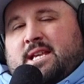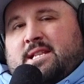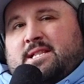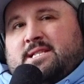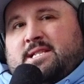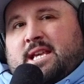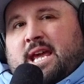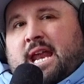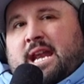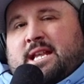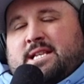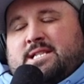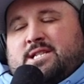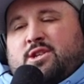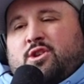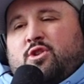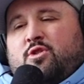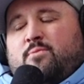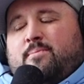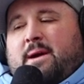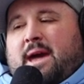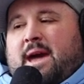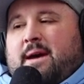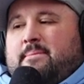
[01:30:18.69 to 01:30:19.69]
And it's
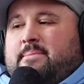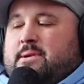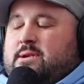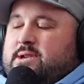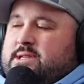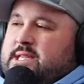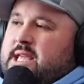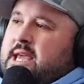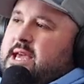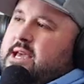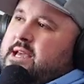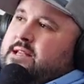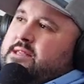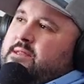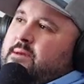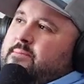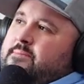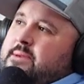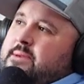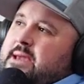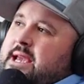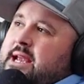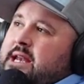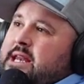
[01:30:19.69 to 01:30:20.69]
too bad because the
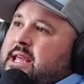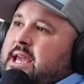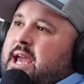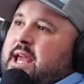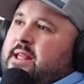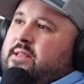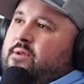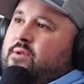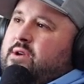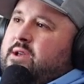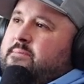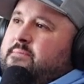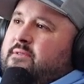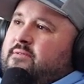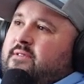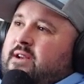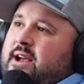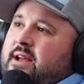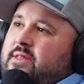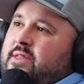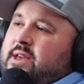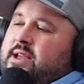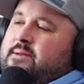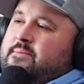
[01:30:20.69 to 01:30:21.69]
media, and don't get me
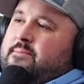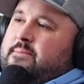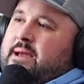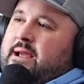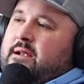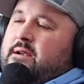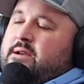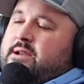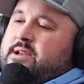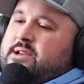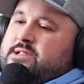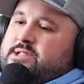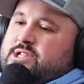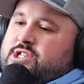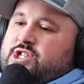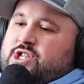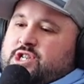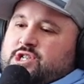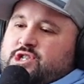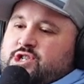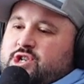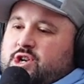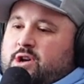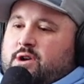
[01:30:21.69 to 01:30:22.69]
wrong, like America is a
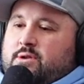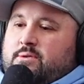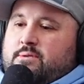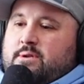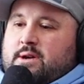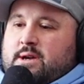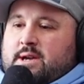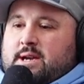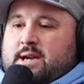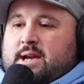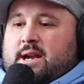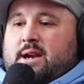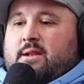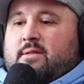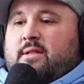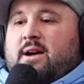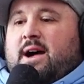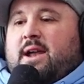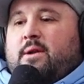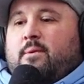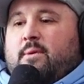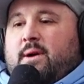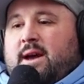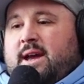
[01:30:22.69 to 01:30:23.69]
shit show in a
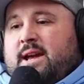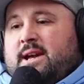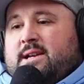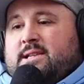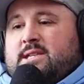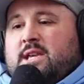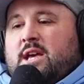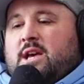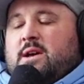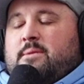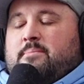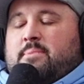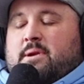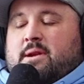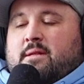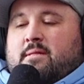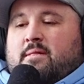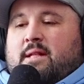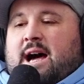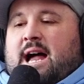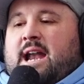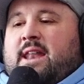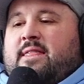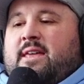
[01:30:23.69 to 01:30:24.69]
lot of ways, but a
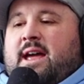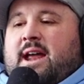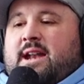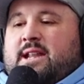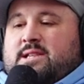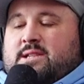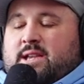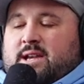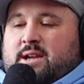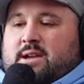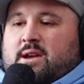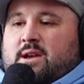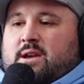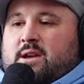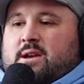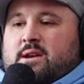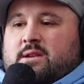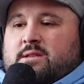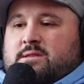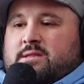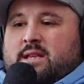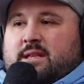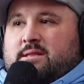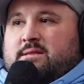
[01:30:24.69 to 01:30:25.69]
lot of that is like,
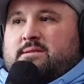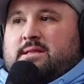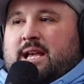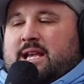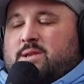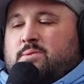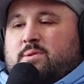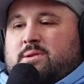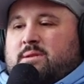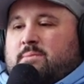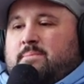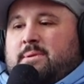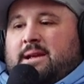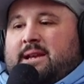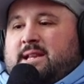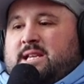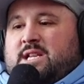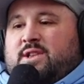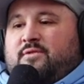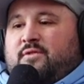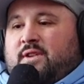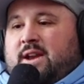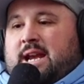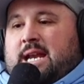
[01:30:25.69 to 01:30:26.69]
that's what the media
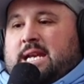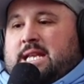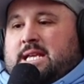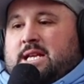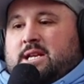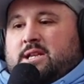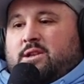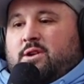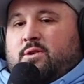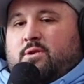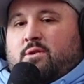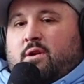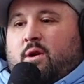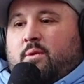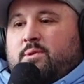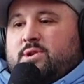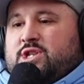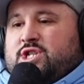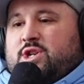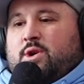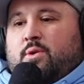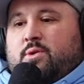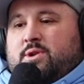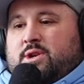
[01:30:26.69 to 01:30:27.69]
is feeding you, too. They're always
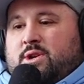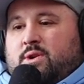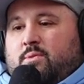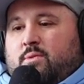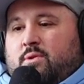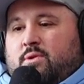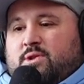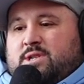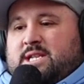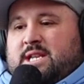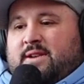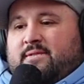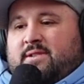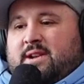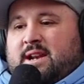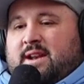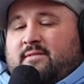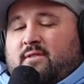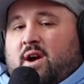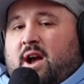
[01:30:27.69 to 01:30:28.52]
showing you the worst and everything.